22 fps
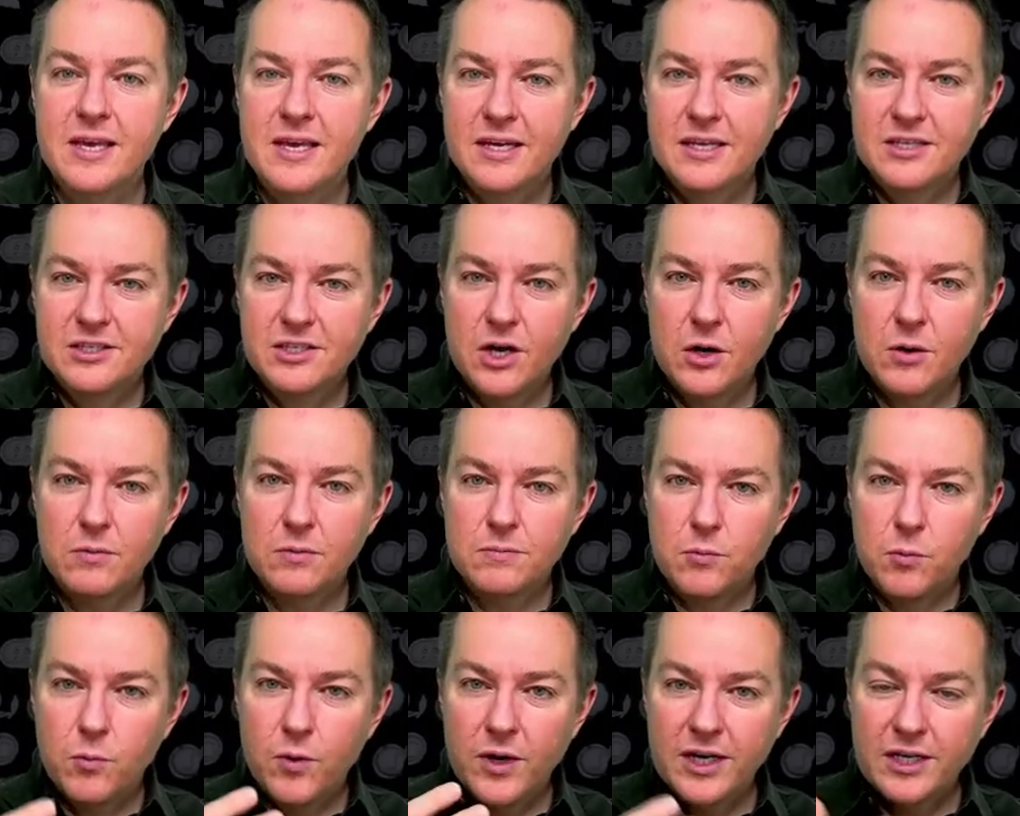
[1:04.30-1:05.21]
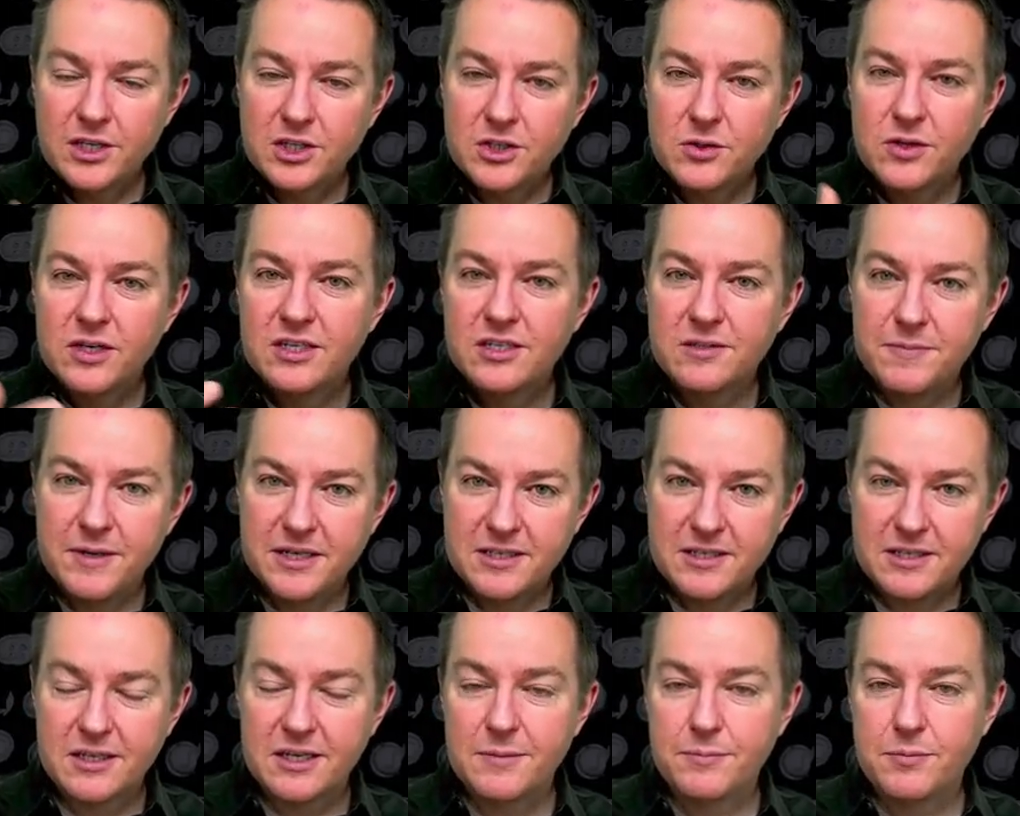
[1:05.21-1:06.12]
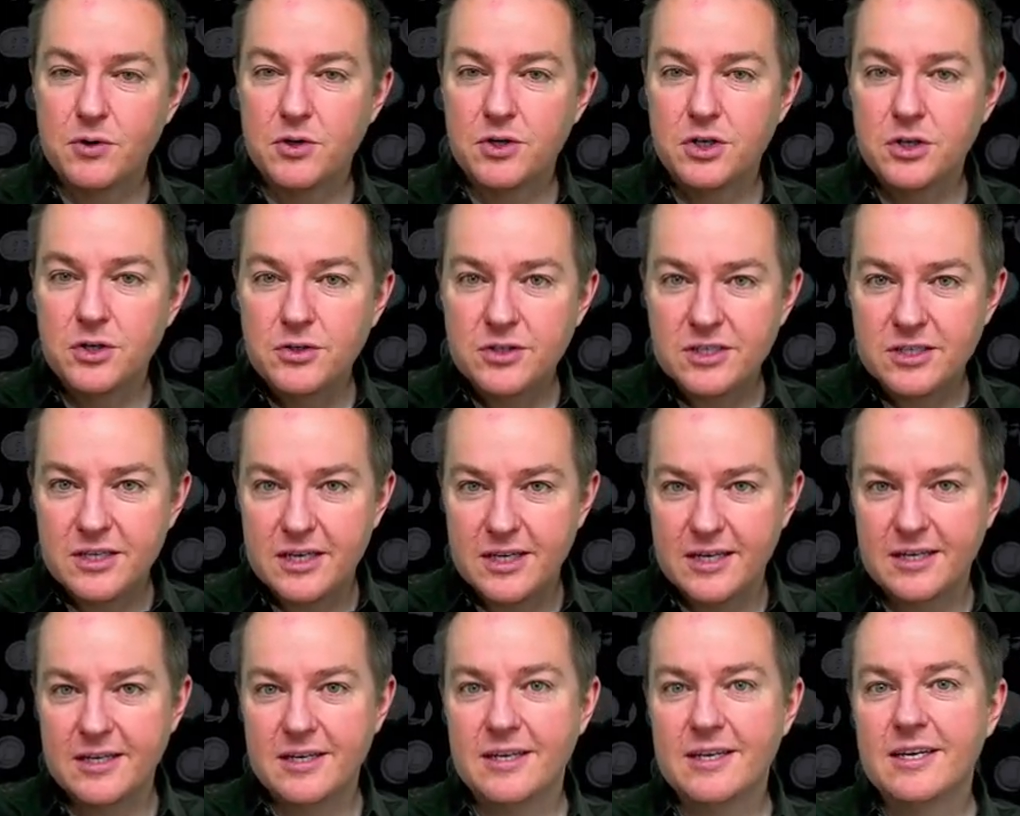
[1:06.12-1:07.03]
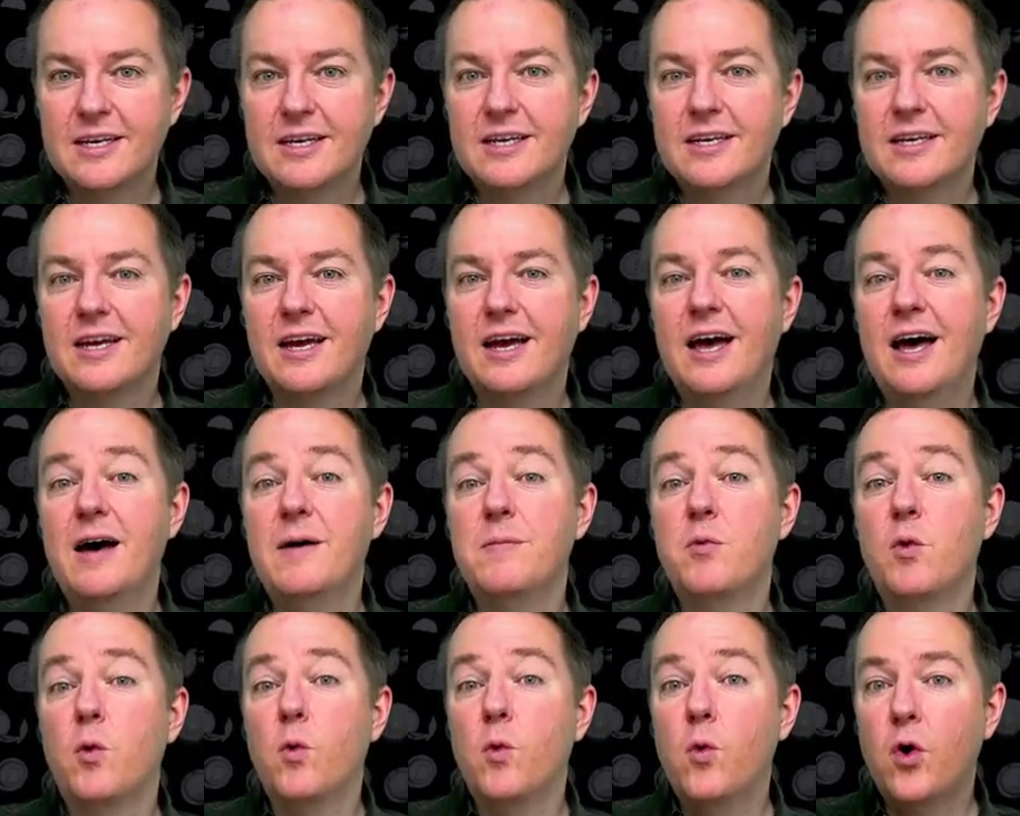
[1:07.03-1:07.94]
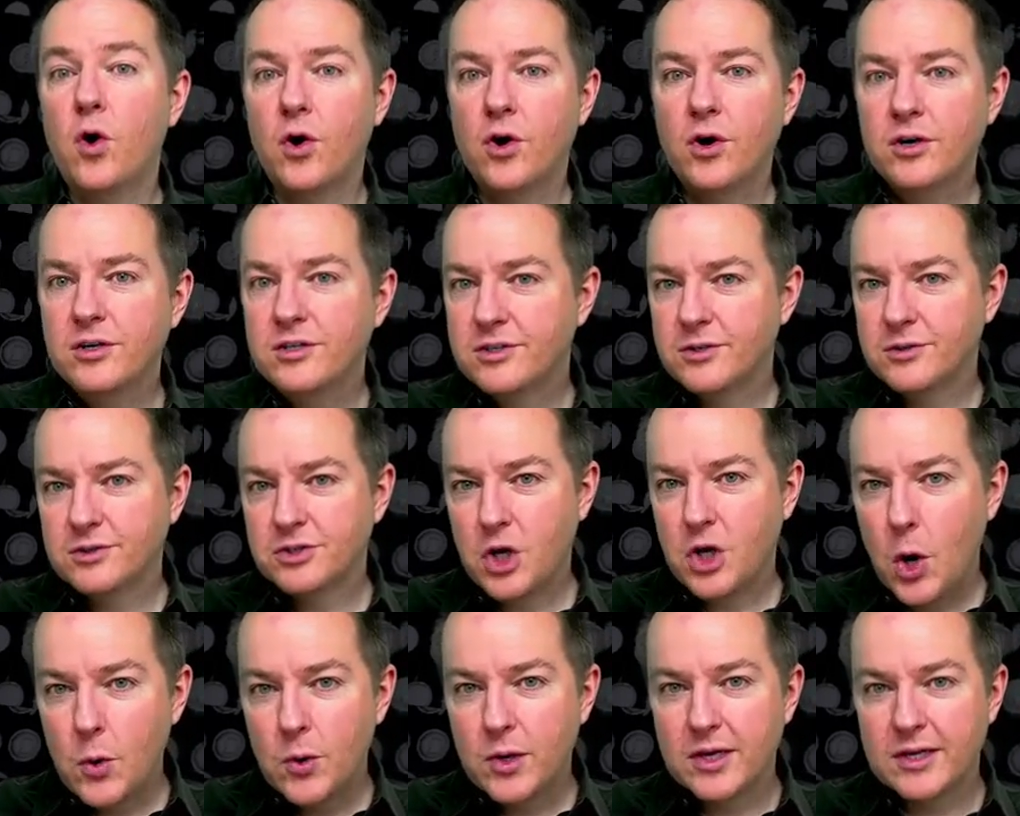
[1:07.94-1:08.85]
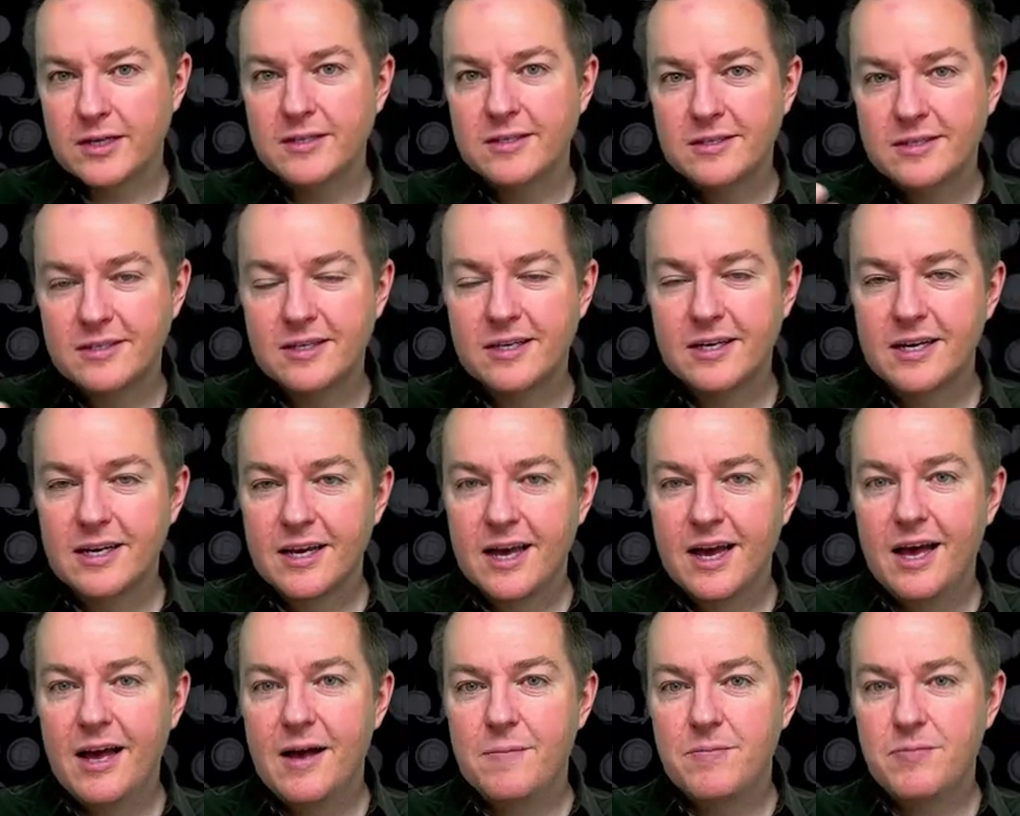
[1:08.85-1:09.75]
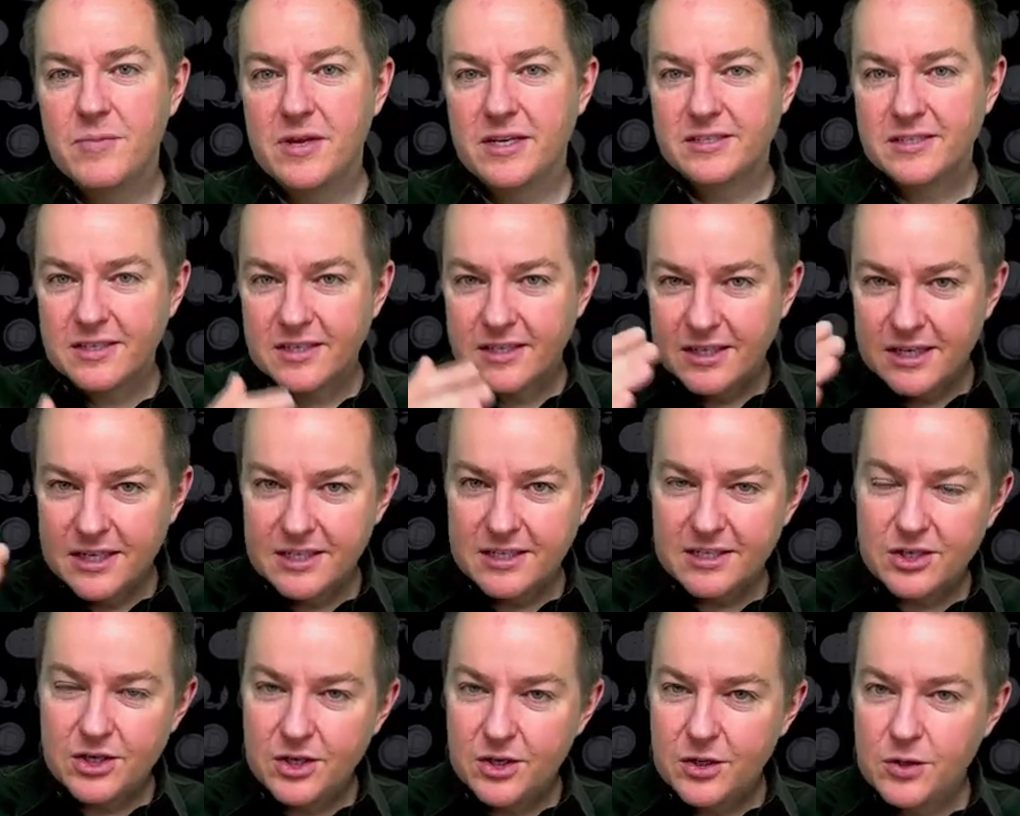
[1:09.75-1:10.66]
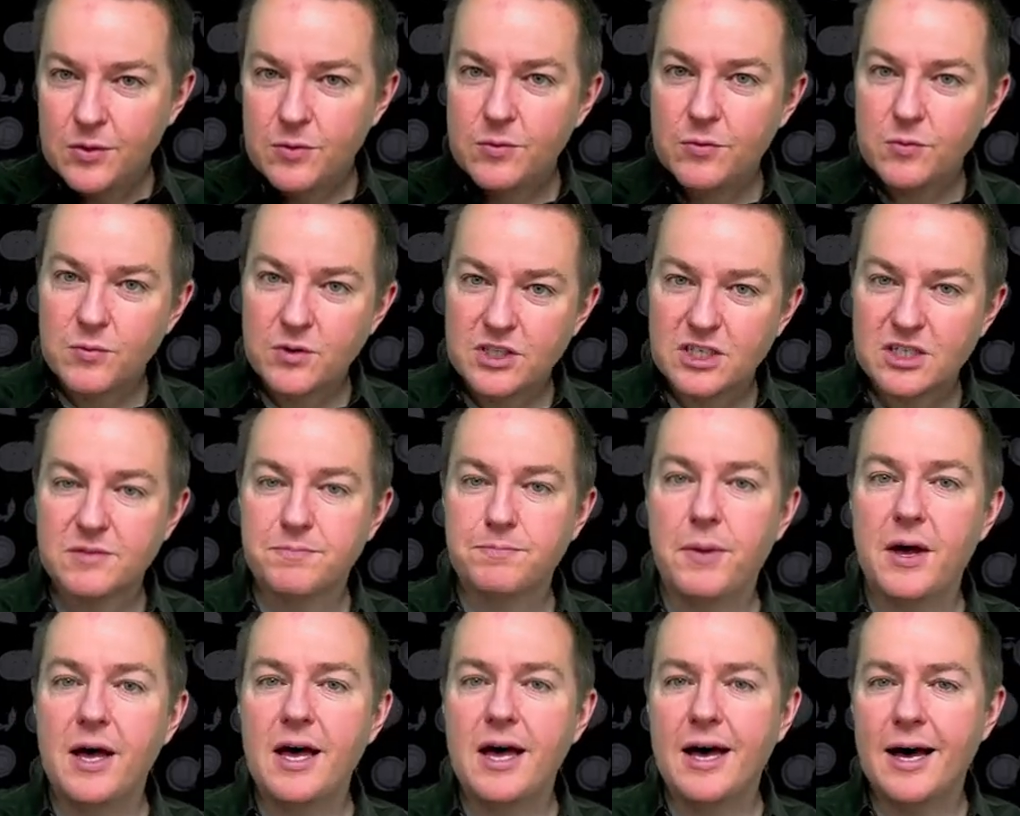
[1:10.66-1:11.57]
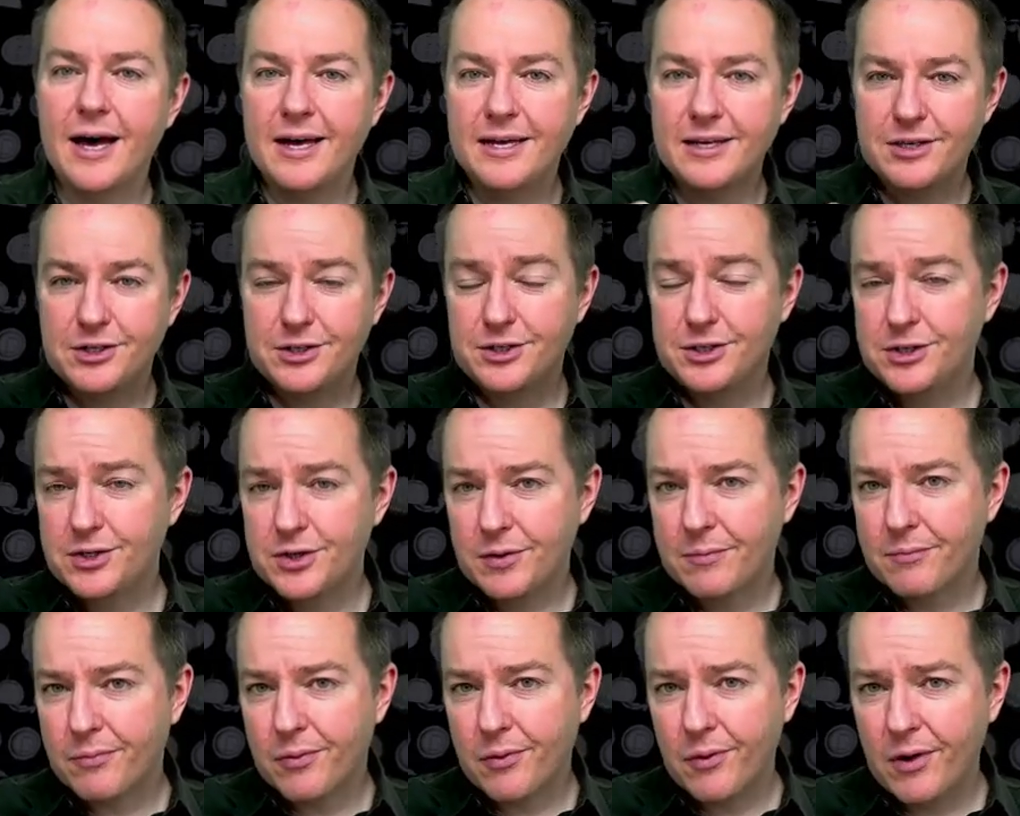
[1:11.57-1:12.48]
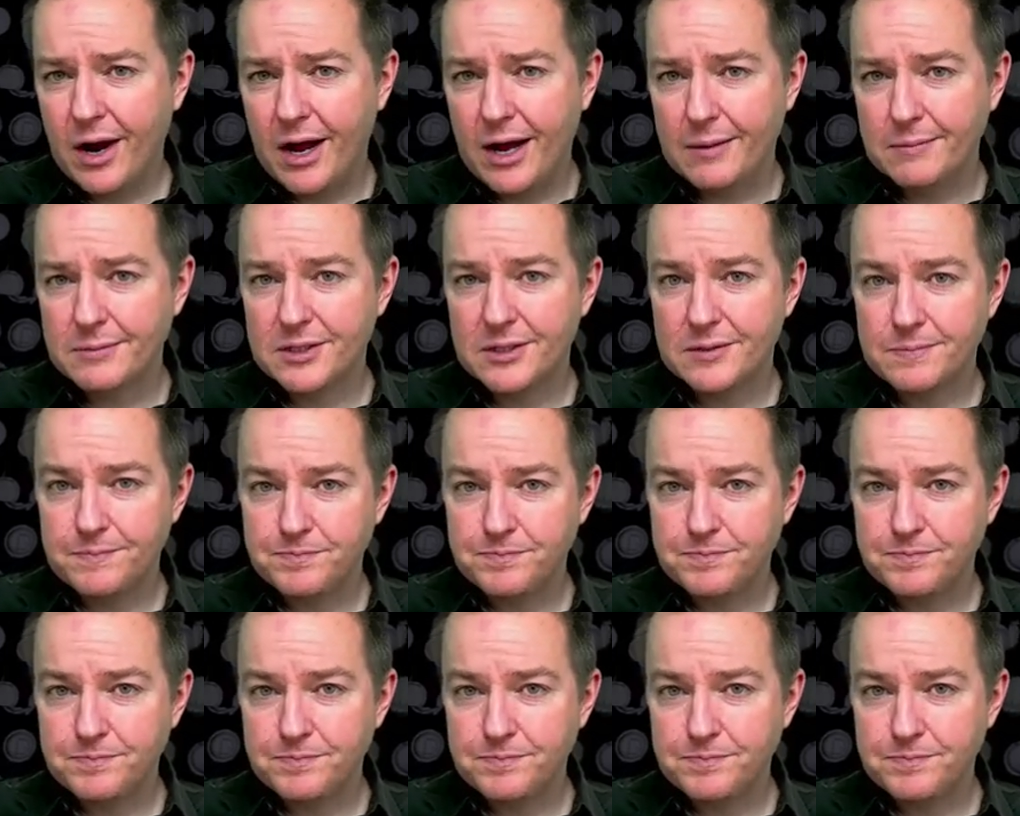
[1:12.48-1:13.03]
So what it's doing is basically producing words or tokens basically to respond to your prompt.